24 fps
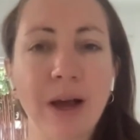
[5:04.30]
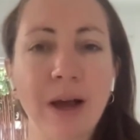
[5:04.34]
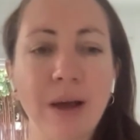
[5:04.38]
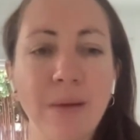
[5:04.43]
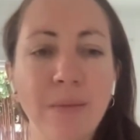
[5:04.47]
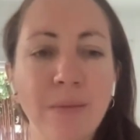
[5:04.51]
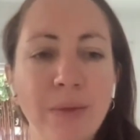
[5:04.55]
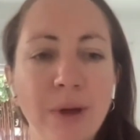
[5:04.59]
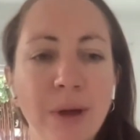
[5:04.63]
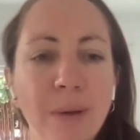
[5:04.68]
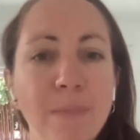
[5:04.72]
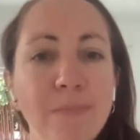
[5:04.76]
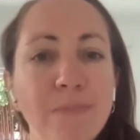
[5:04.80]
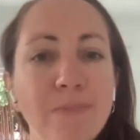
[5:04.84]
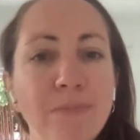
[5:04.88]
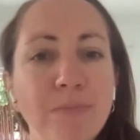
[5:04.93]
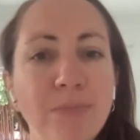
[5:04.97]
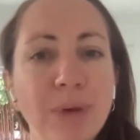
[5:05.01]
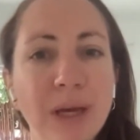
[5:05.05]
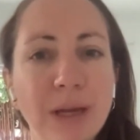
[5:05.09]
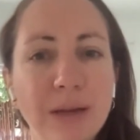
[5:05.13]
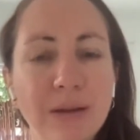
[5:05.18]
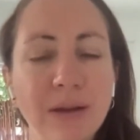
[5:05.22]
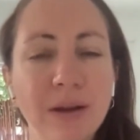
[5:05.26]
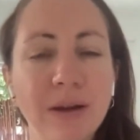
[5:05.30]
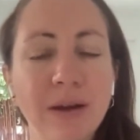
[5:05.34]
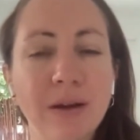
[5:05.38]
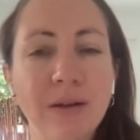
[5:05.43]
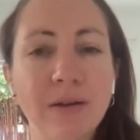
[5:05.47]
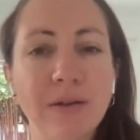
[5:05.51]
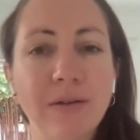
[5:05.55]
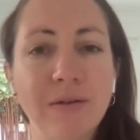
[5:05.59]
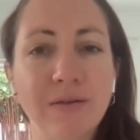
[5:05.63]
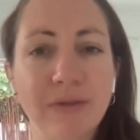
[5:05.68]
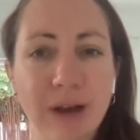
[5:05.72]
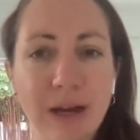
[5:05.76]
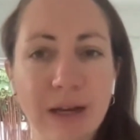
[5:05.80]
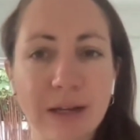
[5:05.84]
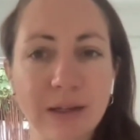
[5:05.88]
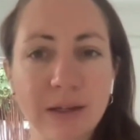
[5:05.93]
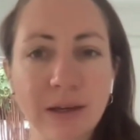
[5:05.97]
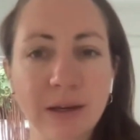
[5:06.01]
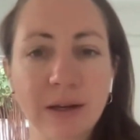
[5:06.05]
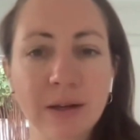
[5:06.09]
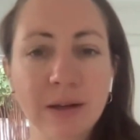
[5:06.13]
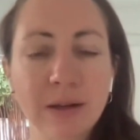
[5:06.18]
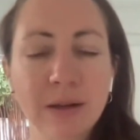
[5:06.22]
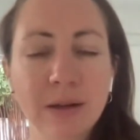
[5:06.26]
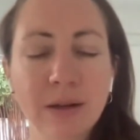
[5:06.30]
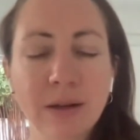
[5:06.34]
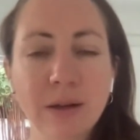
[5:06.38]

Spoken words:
I'm Pitta Vata,